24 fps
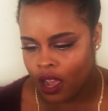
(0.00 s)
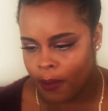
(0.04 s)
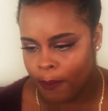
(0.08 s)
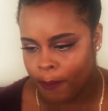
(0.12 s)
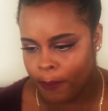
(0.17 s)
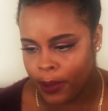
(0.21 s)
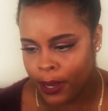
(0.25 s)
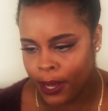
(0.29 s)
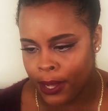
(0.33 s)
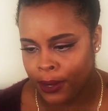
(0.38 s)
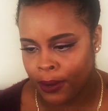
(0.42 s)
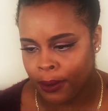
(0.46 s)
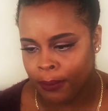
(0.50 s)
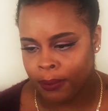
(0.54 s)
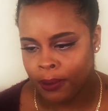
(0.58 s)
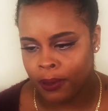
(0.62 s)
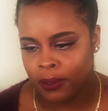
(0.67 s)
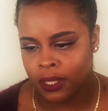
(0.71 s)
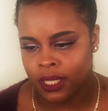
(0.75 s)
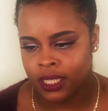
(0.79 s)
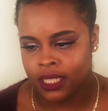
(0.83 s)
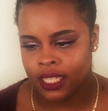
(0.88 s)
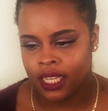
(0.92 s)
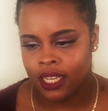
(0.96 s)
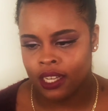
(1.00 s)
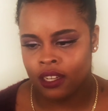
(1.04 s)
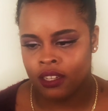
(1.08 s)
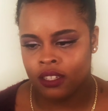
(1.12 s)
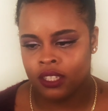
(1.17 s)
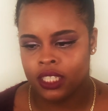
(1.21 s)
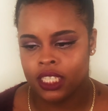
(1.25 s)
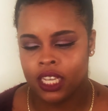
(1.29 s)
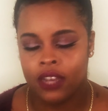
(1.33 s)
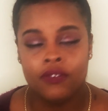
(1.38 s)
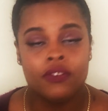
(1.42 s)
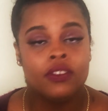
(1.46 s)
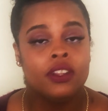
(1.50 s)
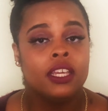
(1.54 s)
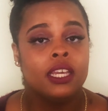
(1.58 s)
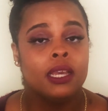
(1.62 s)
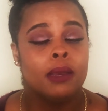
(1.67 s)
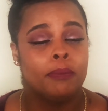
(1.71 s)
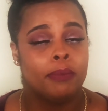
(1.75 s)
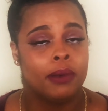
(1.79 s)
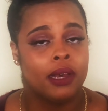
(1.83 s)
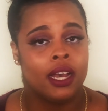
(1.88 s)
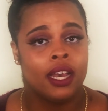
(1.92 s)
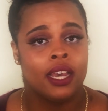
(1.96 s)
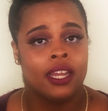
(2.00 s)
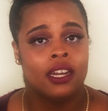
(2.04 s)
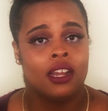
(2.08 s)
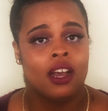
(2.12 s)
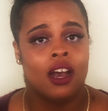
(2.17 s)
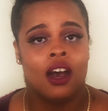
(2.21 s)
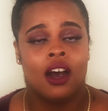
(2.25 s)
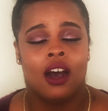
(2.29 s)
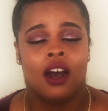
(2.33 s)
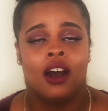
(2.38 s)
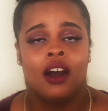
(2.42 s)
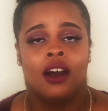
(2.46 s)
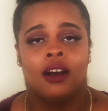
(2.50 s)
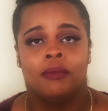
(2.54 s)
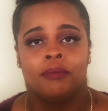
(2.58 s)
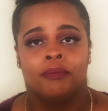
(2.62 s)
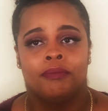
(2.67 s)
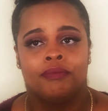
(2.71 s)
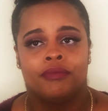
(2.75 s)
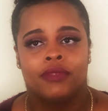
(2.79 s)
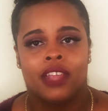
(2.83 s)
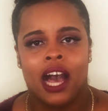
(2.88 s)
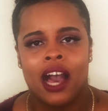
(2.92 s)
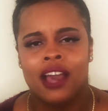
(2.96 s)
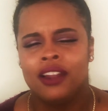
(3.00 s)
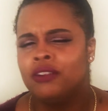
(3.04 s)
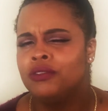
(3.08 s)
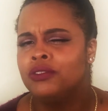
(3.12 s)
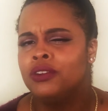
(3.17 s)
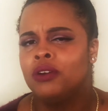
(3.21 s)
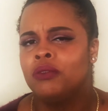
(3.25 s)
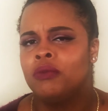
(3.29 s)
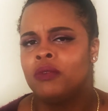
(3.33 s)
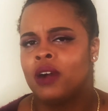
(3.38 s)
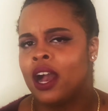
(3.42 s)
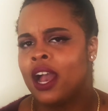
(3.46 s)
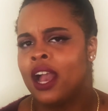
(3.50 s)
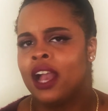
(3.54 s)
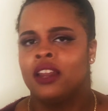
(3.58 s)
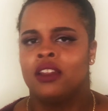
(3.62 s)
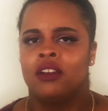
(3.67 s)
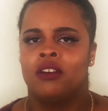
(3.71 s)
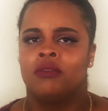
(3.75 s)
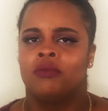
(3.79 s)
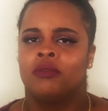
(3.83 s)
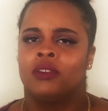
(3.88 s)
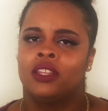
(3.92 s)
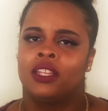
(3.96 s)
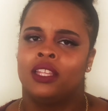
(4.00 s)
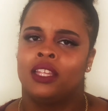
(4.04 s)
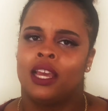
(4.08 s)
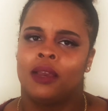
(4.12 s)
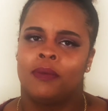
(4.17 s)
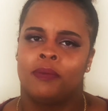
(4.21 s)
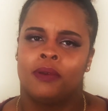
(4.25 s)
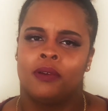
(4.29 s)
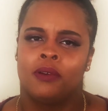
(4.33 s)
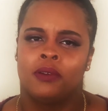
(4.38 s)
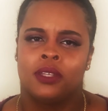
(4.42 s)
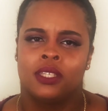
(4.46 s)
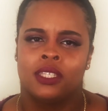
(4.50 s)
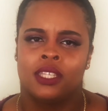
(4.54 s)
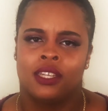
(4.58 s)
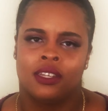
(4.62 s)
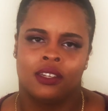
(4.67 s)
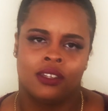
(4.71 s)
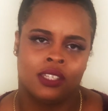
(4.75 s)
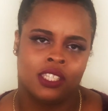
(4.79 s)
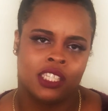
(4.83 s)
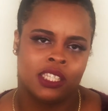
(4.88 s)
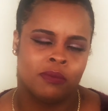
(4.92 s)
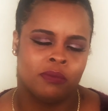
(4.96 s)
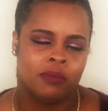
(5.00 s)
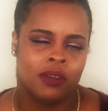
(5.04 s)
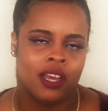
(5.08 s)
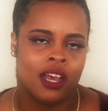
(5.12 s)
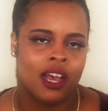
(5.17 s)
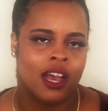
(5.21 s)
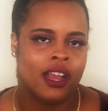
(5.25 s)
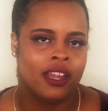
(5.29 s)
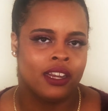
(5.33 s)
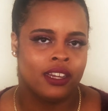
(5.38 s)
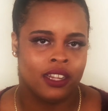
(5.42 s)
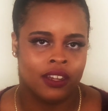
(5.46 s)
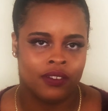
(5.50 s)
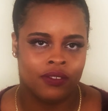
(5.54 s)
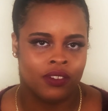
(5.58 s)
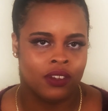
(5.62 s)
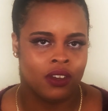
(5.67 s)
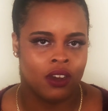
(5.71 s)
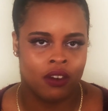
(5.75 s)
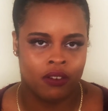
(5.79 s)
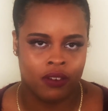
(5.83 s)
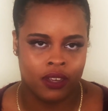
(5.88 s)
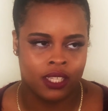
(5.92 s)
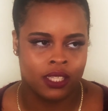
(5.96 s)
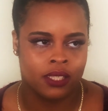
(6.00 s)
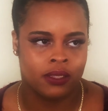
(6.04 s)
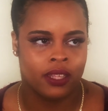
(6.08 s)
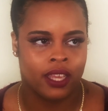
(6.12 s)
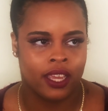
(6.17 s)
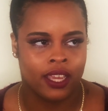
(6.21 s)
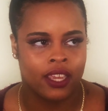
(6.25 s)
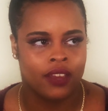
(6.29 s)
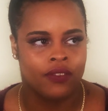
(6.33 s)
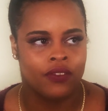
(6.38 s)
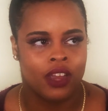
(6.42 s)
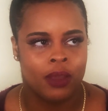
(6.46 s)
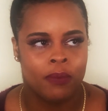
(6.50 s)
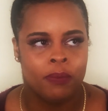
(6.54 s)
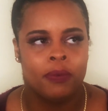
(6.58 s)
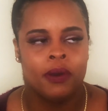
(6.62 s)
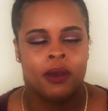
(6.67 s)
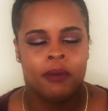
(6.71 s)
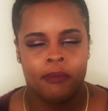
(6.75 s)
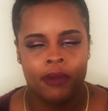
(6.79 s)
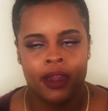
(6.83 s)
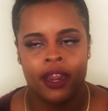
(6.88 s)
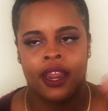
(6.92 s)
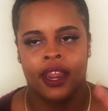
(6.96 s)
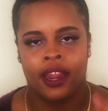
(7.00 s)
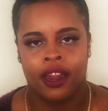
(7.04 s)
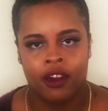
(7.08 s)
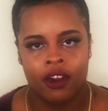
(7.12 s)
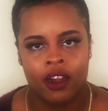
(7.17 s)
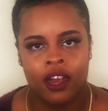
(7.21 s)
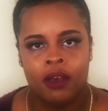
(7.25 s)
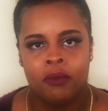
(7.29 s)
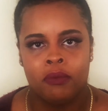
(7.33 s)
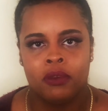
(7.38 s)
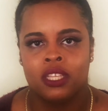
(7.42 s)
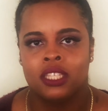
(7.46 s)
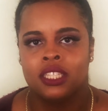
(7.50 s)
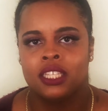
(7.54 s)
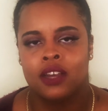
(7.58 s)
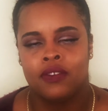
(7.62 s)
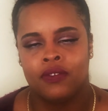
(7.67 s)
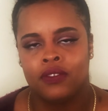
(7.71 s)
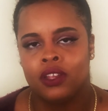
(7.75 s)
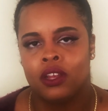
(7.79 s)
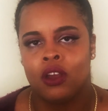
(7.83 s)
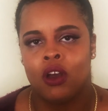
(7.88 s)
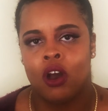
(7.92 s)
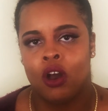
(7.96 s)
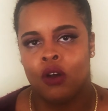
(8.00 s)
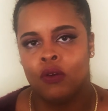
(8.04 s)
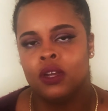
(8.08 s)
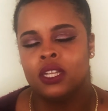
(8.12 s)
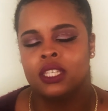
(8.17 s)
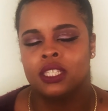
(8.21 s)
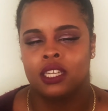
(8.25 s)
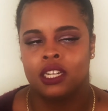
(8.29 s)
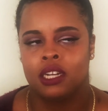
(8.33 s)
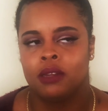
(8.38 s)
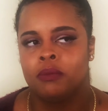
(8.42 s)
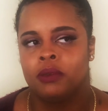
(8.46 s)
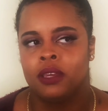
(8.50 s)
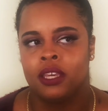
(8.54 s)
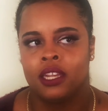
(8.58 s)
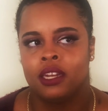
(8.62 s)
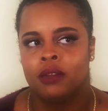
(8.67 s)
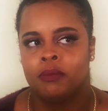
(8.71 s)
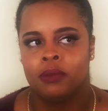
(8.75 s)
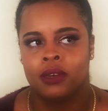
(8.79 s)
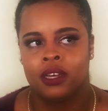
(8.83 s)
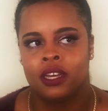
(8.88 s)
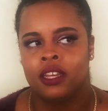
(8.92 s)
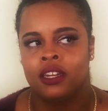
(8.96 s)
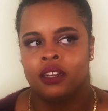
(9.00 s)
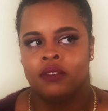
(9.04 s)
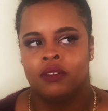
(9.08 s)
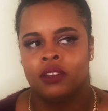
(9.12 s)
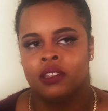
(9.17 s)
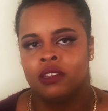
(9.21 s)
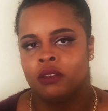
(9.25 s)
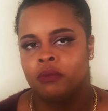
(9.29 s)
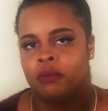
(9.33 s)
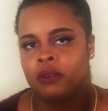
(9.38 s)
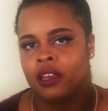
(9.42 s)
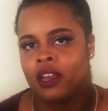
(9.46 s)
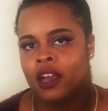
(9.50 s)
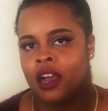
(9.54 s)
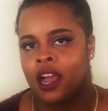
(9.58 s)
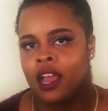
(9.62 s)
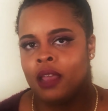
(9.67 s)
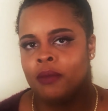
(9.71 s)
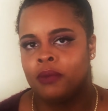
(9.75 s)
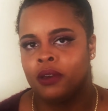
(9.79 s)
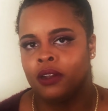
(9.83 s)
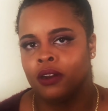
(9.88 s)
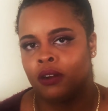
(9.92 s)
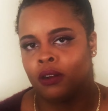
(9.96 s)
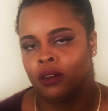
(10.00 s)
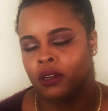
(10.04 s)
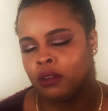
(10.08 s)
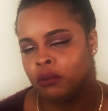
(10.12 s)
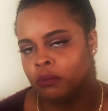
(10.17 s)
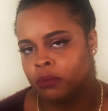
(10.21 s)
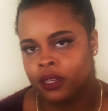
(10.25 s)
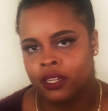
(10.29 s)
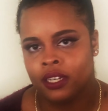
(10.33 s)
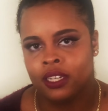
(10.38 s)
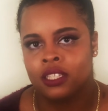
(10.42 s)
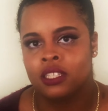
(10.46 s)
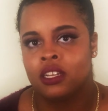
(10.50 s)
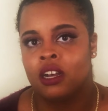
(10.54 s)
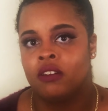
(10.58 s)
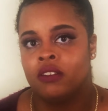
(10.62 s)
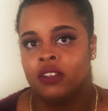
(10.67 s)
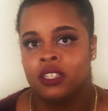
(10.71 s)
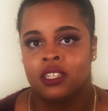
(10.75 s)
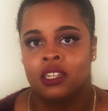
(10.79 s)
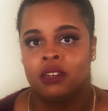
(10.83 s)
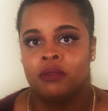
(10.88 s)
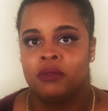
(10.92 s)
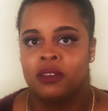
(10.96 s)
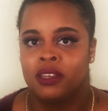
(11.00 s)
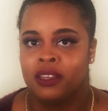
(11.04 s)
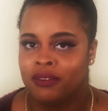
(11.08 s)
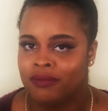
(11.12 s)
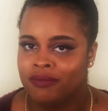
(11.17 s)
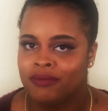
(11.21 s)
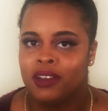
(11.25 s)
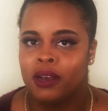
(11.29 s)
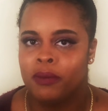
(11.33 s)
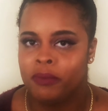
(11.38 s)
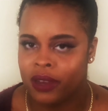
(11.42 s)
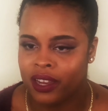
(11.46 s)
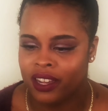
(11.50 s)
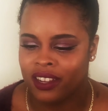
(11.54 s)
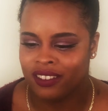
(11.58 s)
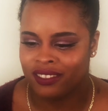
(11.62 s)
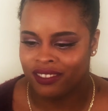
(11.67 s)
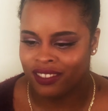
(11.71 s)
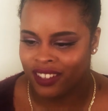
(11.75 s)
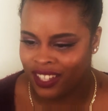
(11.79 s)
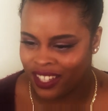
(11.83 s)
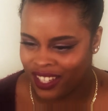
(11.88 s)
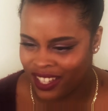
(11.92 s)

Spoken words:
Bun or ponytail? Definitely a bun. I don't know why I don't really like ponytails, but I definitely always like, if I put my hair up, it's definitely always going to be in a bun. Whether it be a high bun or a low bun, it's always going to be a bun.